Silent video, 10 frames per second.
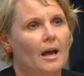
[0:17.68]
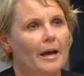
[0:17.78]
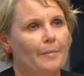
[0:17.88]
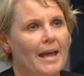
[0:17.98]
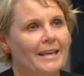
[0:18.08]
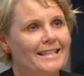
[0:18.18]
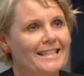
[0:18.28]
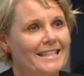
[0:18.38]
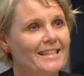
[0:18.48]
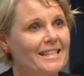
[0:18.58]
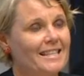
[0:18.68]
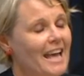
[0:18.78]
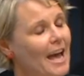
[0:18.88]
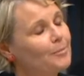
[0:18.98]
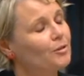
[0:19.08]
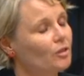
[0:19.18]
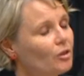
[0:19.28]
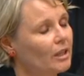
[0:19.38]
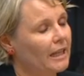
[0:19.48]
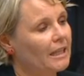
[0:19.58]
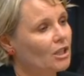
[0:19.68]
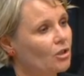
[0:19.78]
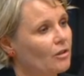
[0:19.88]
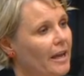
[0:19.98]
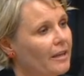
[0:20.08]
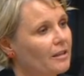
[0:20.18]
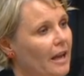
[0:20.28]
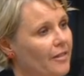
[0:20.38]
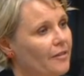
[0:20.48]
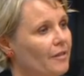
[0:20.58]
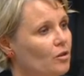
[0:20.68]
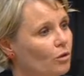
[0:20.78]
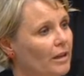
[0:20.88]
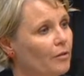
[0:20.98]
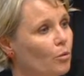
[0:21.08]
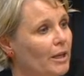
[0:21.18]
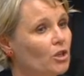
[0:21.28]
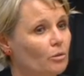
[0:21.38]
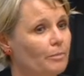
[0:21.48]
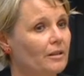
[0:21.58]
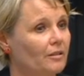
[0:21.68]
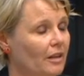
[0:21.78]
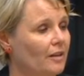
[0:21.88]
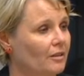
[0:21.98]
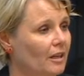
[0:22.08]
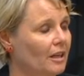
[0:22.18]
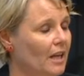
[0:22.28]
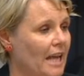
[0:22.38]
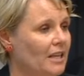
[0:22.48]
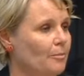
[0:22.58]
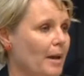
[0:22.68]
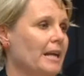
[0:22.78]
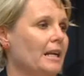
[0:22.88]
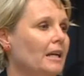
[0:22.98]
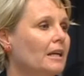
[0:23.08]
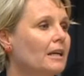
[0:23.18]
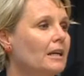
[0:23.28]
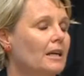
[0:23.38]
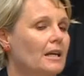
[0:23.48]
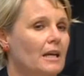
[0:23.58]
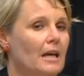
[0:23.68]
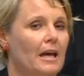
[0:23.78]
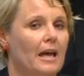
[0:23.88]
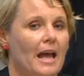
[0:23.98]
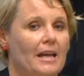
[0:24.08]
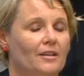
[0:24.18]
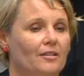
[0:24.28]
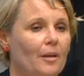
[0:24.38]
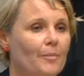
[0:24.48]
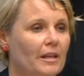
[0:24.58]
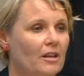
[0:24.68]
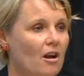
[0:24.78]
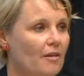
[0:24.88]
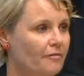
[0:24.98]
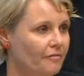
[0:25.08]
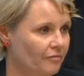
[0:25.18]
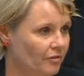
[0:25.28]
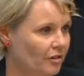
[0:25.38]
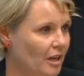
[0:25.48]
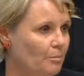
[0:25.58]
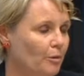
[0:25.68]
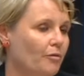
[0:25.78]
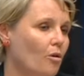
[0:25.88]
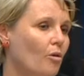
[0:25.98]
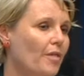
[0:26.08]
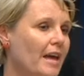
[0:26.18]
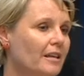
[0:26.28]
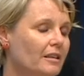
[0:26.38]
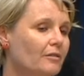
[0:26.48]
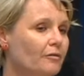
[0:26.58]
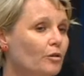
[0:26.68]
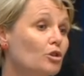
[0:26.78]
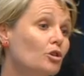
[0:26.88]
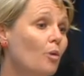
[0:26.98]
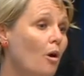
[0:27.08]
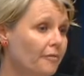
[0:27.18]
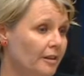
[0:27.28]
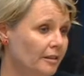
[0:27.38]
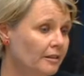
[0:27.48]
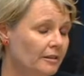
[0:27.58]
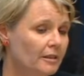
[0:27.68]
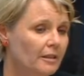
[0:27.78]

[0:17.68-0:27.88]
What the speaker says: And this is absolutely an issue that at the federal level we should be discussing and debating. And it's something that I've said before, that for too often,